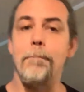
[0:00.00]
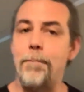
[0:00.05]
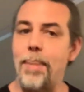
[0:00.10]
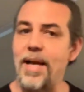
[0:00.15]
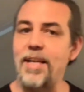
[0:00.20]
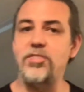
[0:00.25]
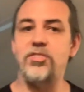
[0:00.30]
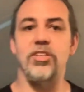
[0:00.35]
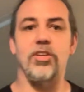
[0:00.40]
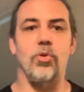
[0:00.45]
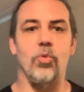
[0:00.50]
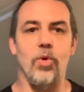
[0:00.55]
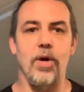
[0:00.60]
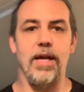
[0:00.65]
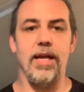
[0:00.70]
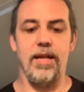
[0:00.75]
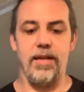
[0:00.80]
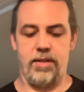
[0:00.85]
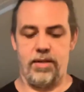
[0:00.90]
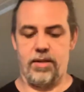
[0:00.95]
basic
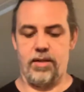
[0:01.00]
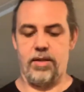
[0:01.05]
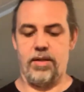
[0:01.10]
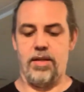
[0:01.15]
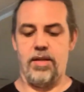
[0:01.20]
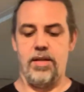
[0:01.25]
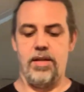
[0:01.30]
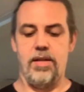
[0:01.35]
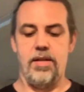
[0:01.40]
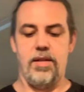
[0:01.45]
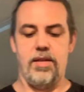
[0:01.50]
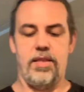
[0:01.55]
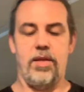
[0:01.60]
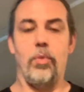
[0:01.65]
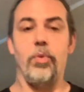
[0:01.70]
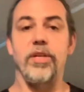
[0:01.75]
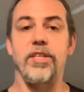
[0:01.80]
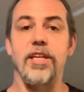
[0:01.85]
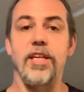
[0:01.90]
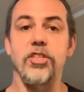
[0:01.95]
way that
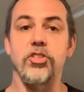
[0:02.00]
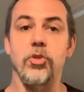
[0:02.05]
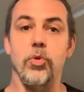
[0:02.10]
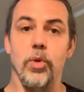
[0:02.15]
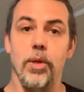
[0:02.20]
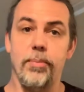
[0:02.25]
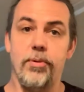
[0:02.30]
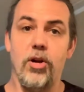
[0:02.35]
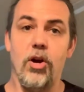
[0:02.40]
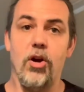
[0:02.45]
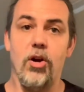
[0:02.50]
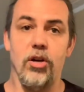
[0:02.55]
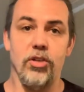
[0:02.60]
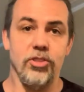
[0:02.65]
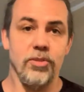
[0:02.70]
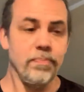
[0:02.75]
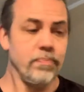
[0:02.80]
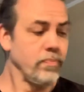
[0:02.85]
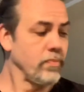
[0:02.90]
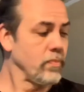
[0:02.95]
we teach to rip cards.